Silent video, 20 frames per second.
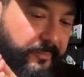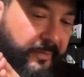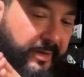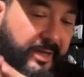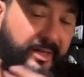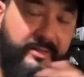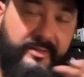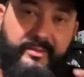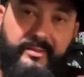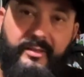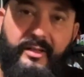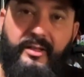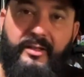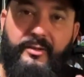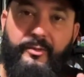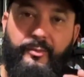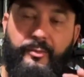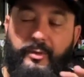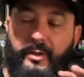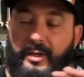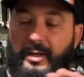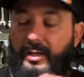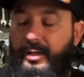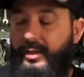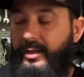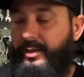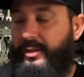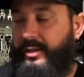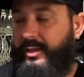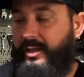I think
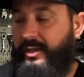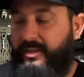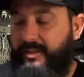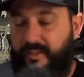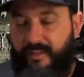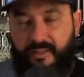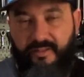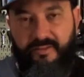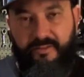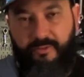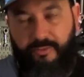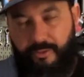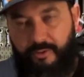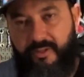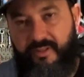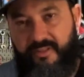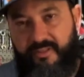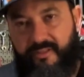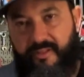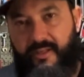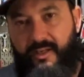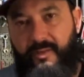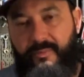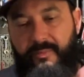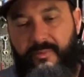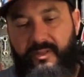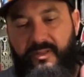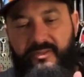in its current setup,